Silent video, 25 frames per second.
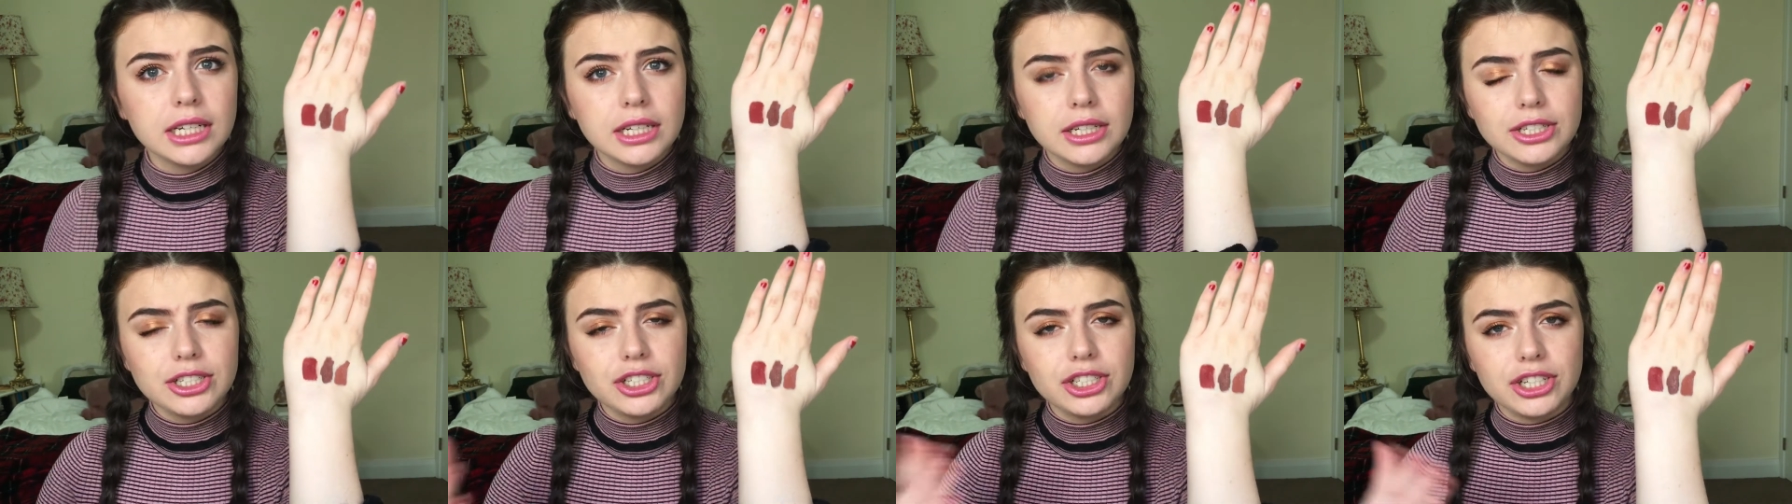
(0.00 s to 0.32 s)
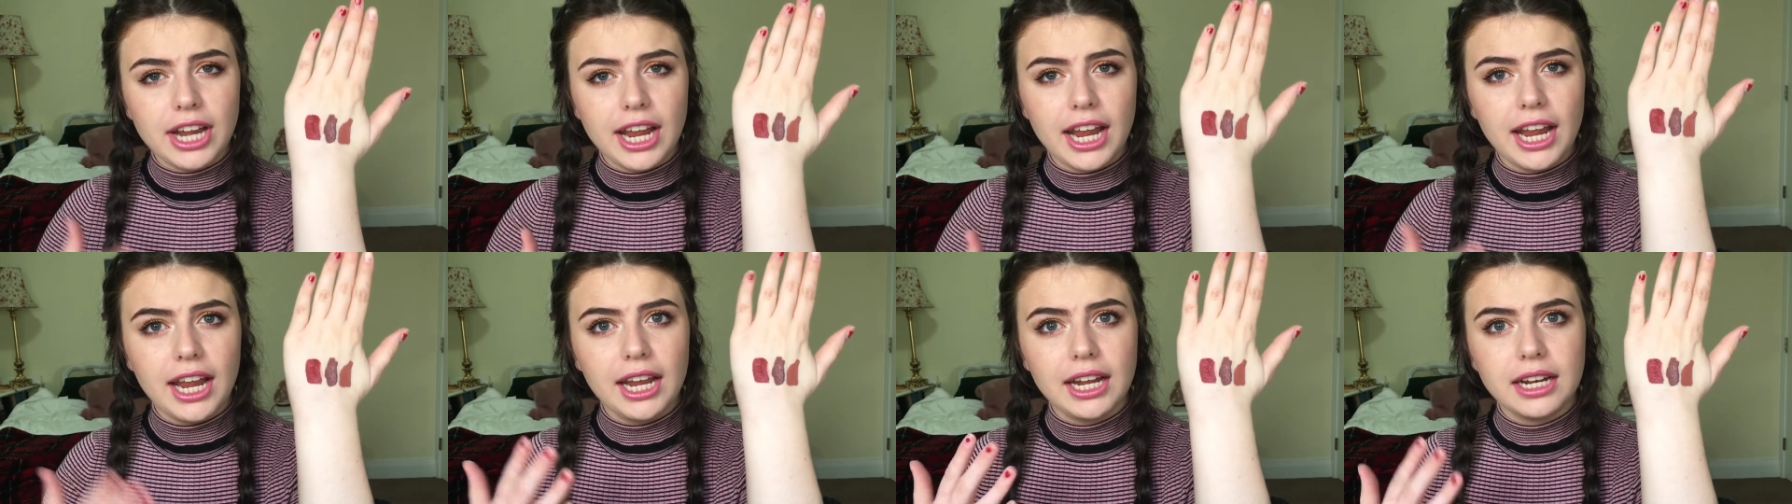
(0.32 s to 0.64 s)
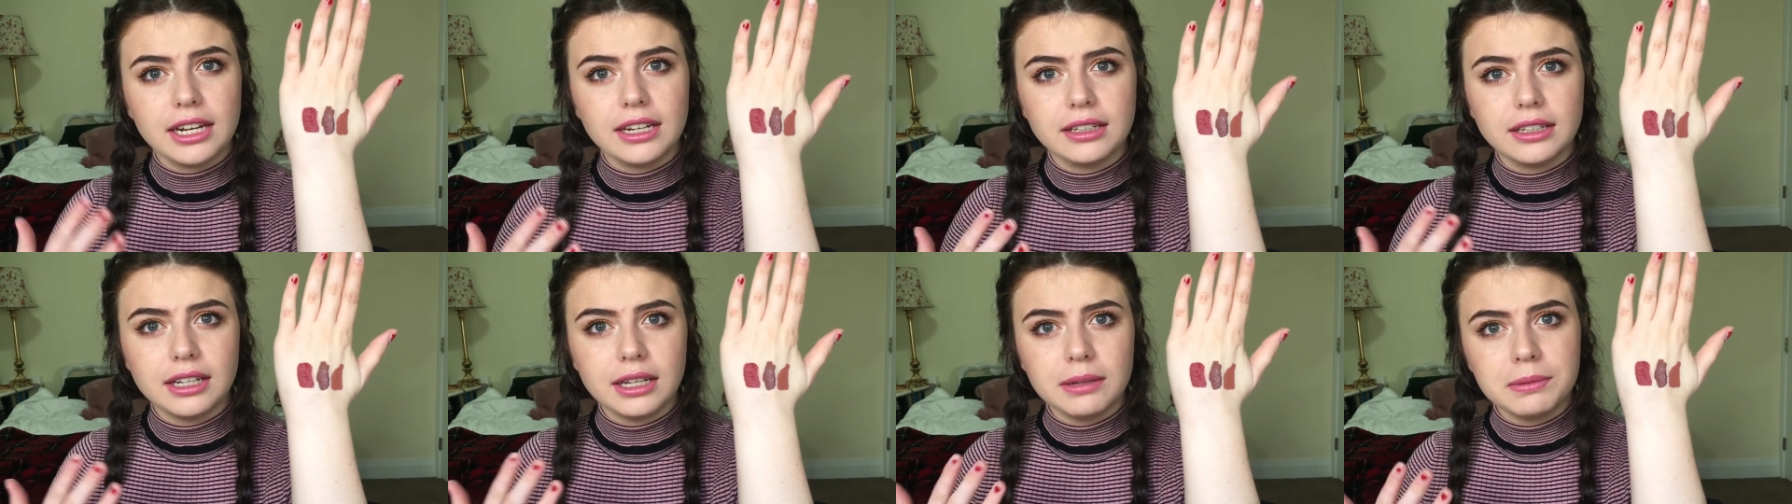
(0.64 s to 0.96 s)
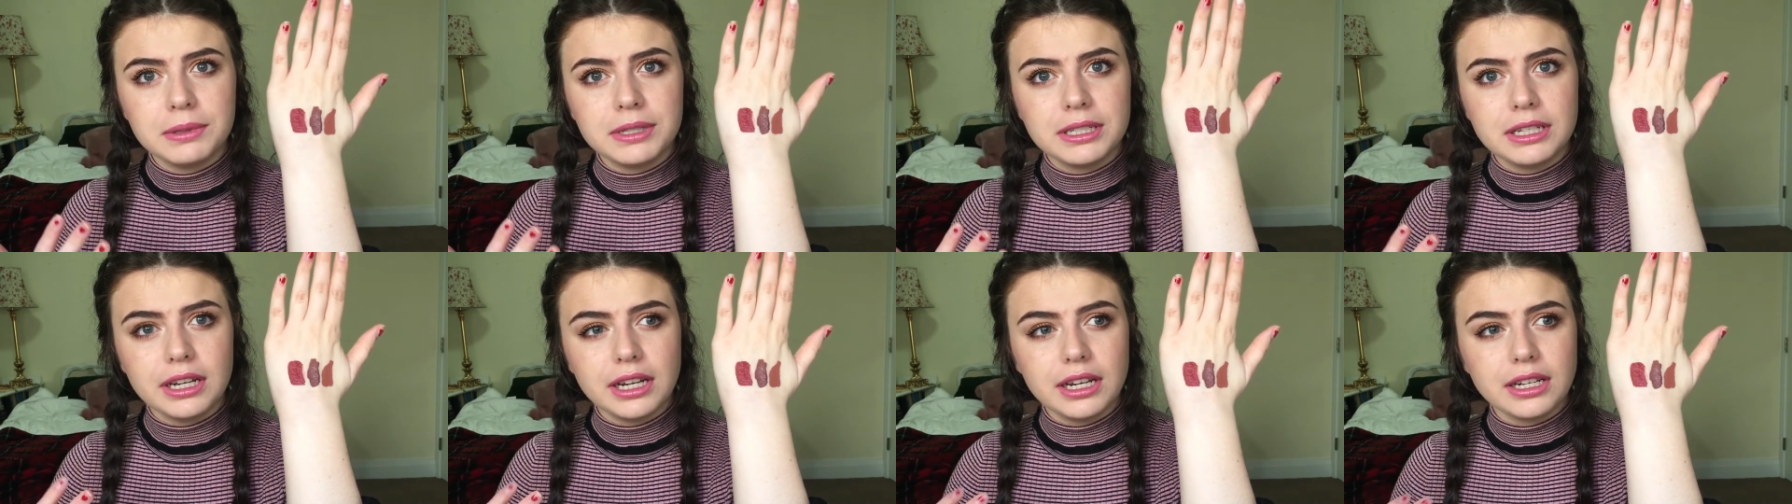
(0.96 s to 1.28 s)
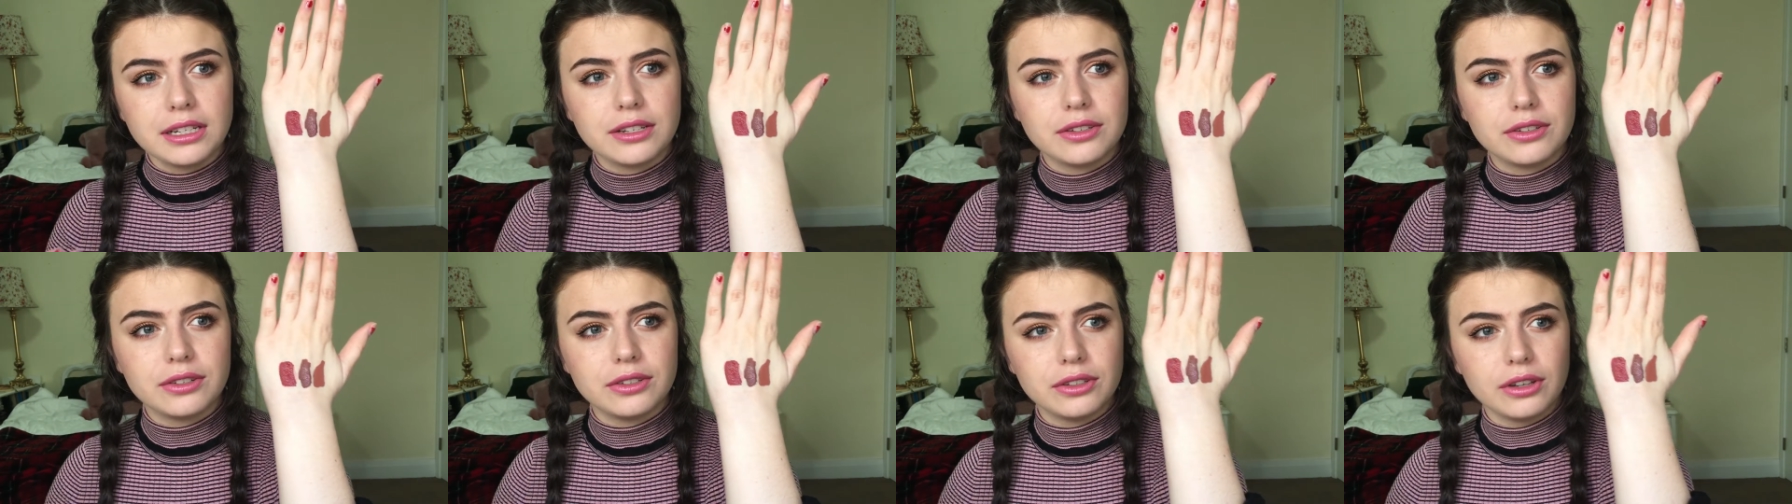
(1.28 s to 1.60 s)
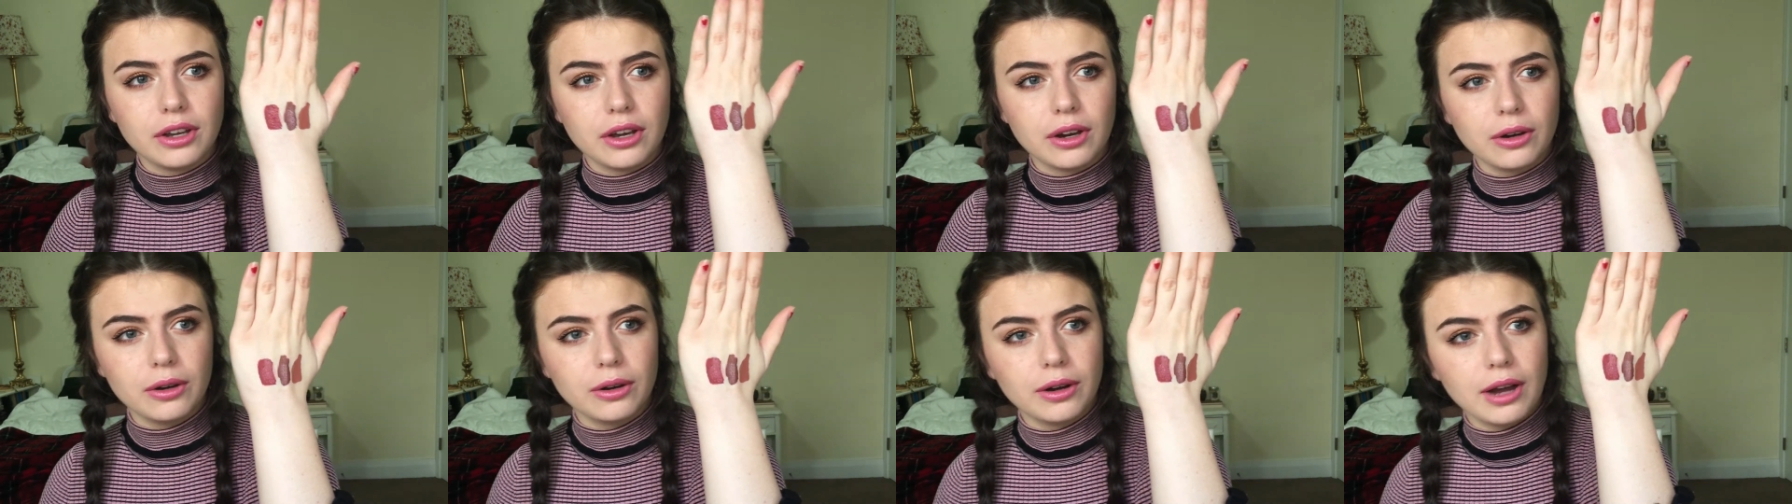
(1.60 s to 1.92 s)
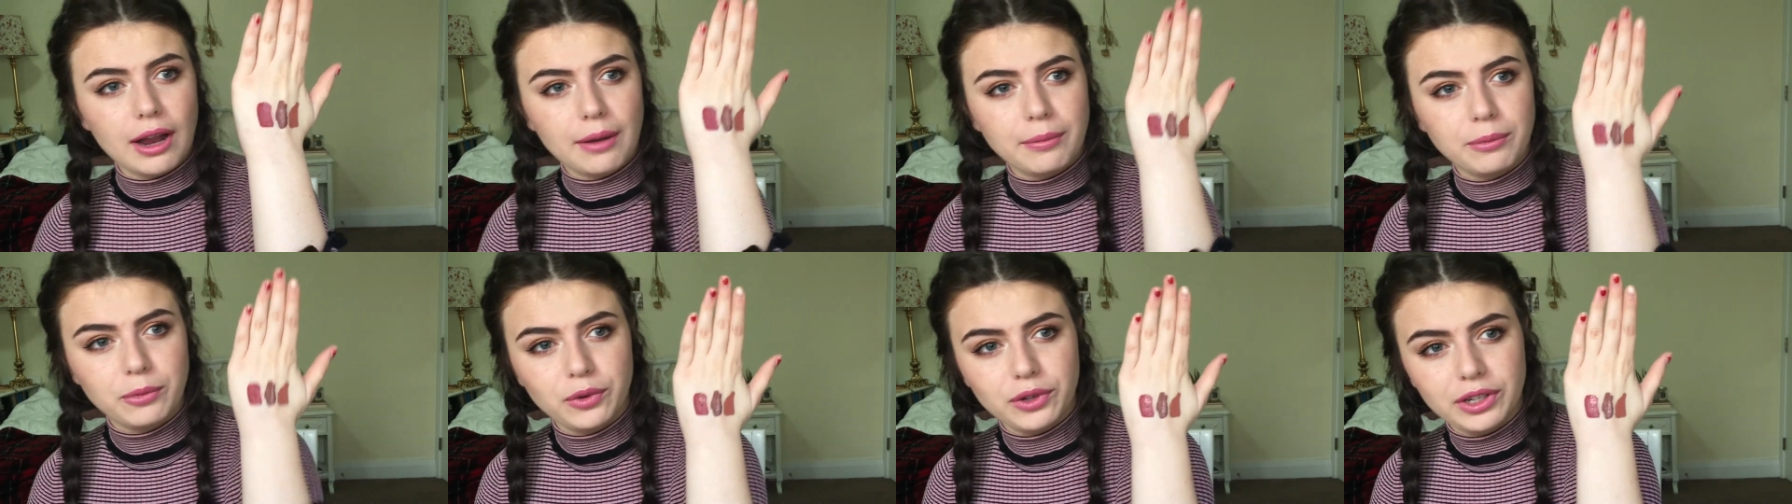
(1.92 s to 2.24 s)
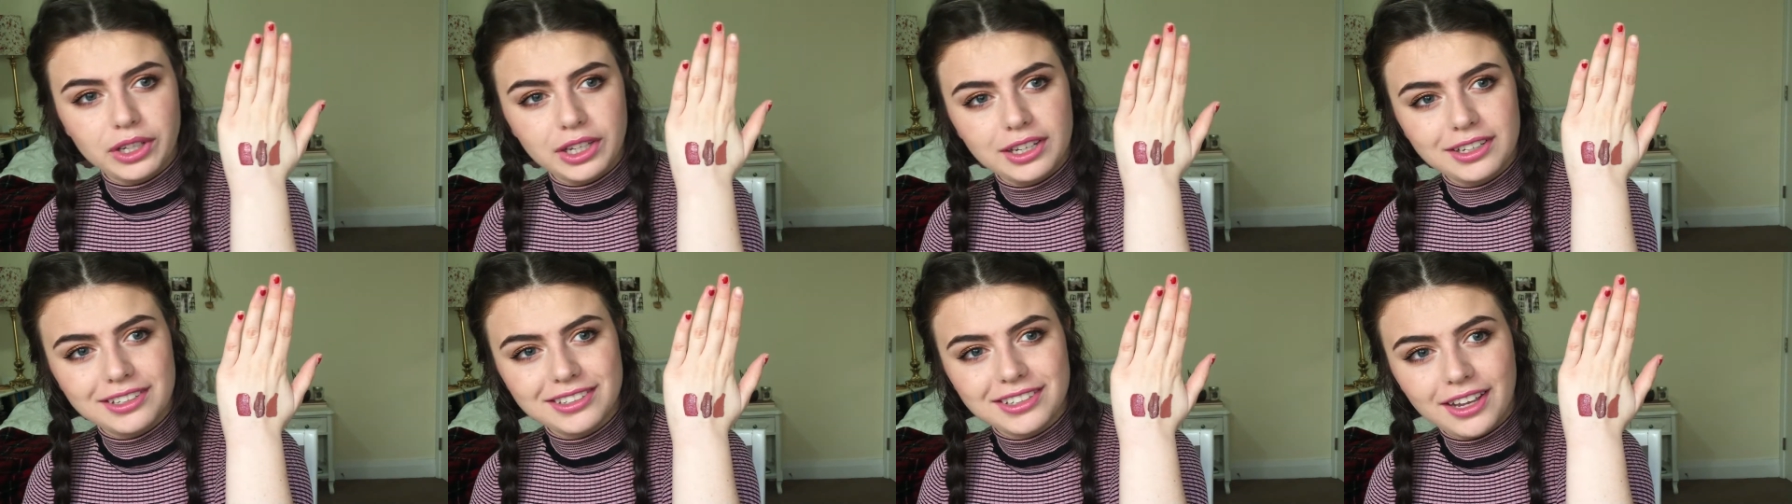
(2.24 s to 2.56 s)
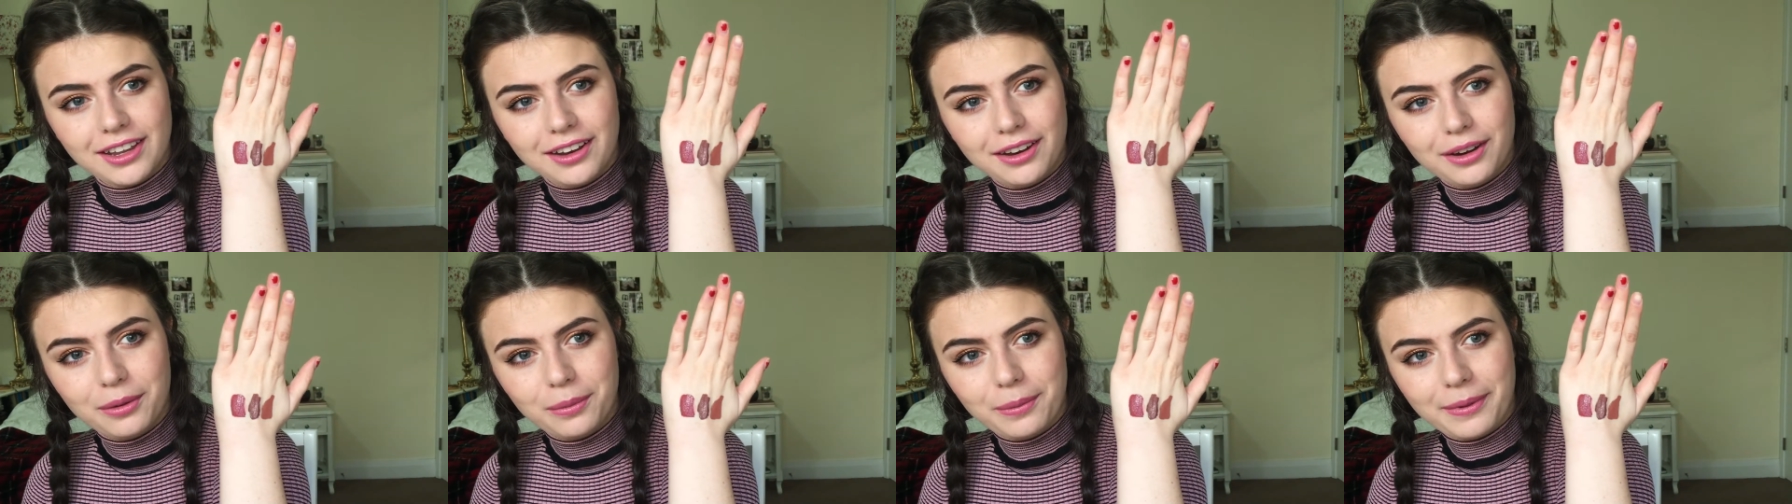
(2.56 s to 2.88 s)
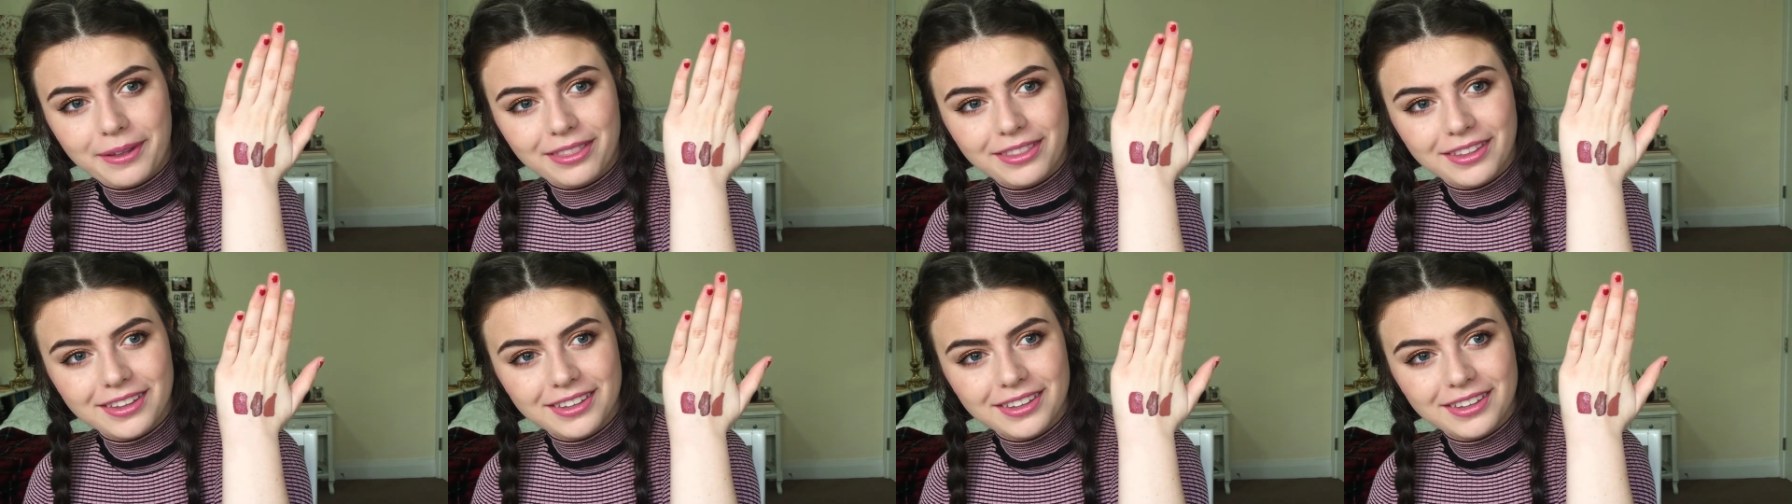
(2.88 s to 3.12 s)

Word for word: shade lipsticks, so I'm really excited about